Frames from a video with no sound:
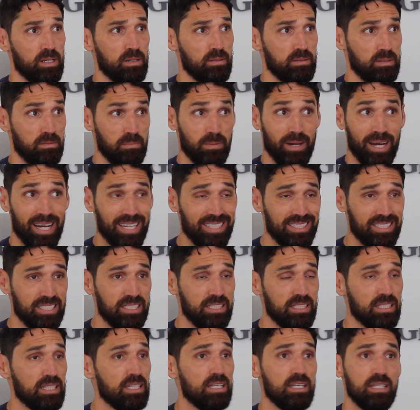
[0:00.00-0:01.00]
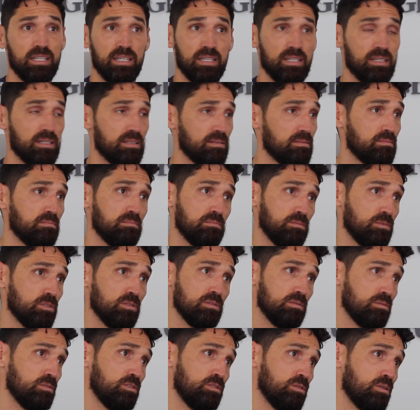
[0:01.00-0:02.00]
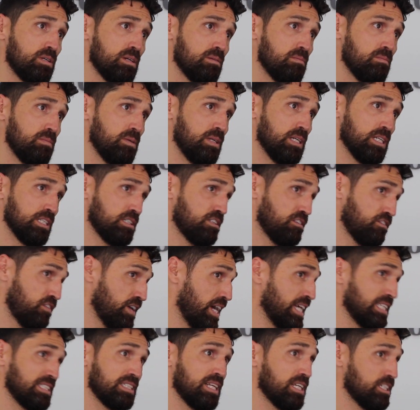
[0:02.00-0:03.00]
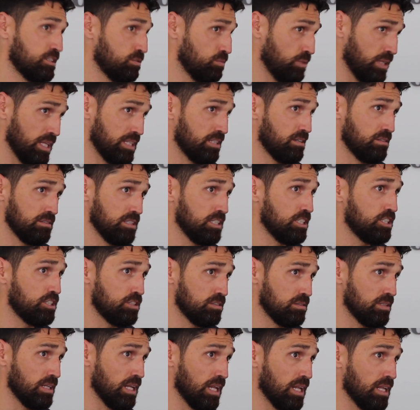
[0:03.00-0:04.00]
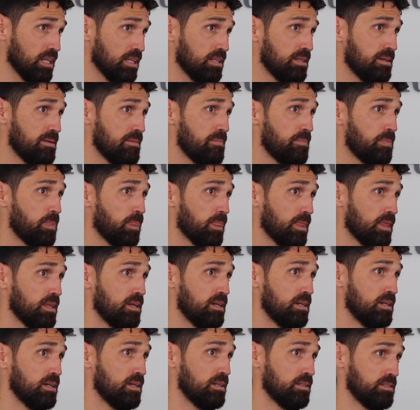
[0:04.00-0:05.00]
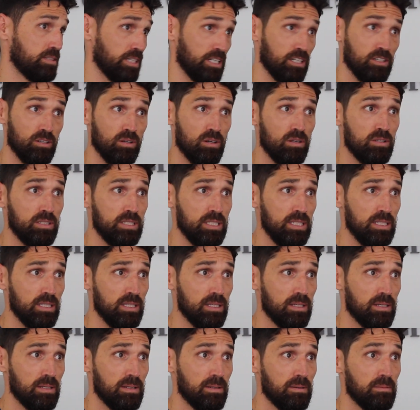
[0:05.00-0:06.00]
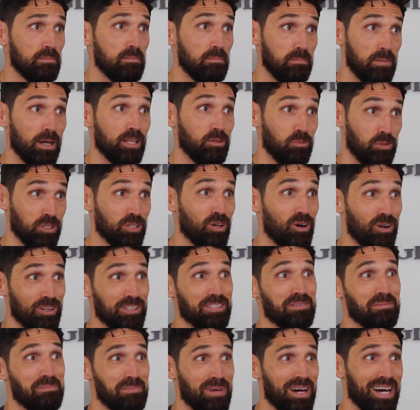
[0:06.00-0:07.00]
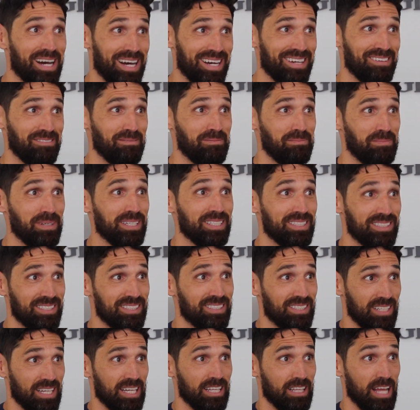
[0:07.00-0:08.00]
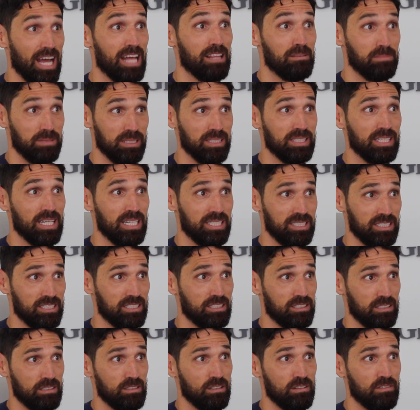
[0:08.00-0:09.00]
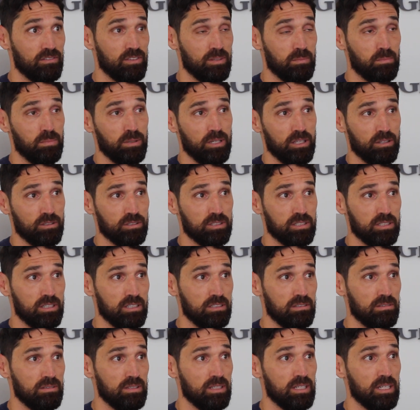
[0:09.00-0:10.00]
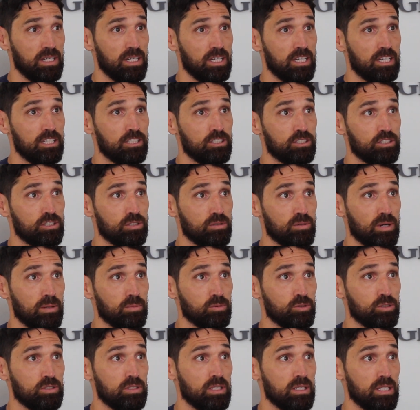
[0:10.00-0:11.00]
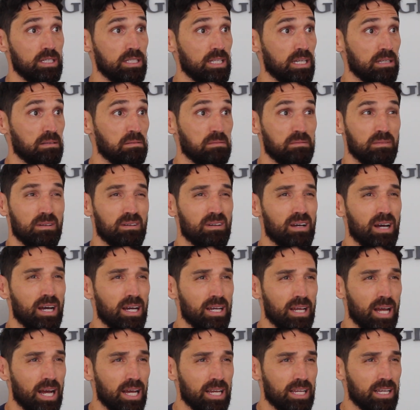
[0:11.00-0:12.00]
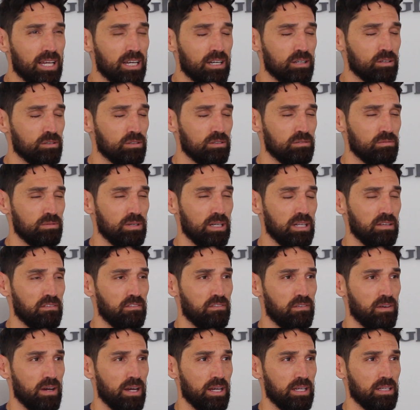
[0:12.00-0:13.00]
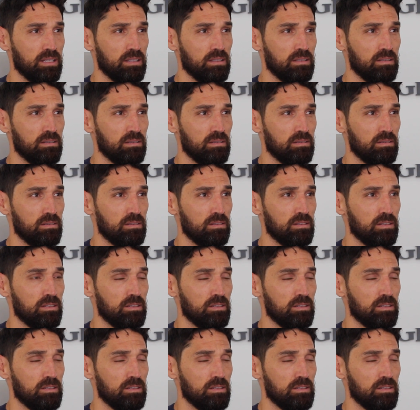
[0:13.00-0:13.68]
devices, you can be as fast as with the traditional technology, but with all the advantages of the PIEZOSURGEry. So I would say that I cannot really find